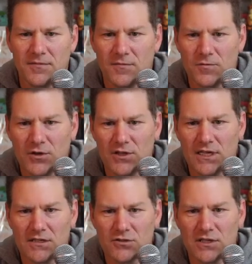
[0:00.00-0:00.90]
Really
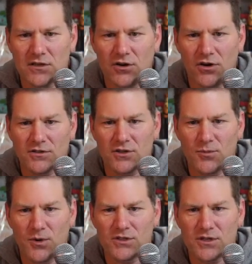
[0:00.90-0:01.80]
interesting card. So
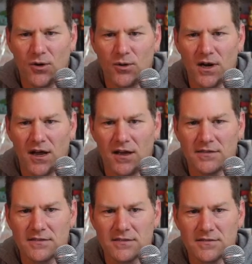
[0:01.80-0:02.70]
much going
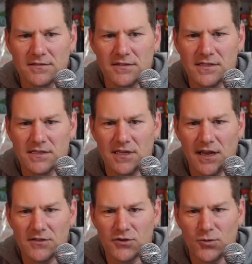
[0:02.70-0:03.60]
on.
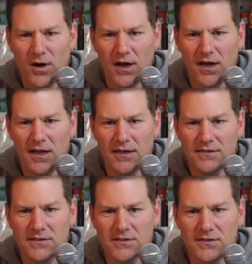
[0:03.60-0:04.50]
Texture
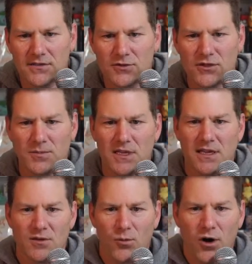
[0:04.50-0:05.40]
wise, there's something
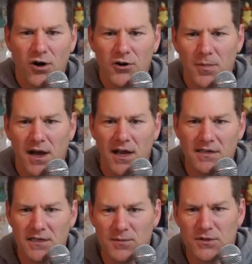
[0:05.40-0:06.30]
in the water behind
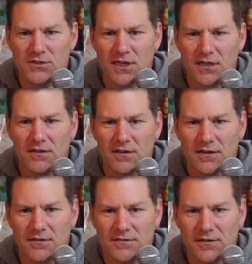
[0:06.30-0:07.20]
him. It looks like
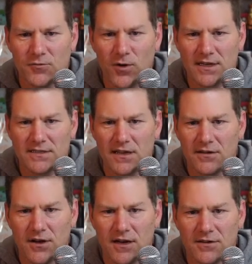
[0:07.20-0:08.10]
a
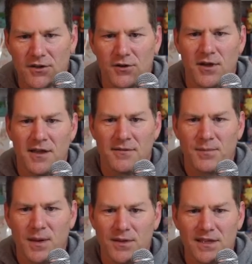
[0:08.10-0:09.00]
rectangle. I don't know.
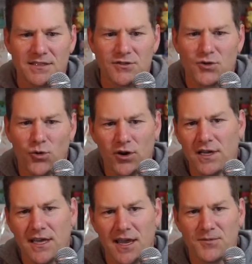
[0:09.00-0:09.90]
Maybe that's a door he
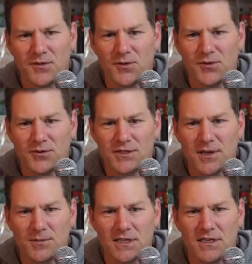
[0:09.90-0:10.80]
came through or
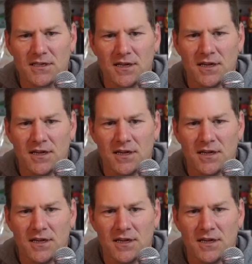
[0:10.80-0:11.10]
something.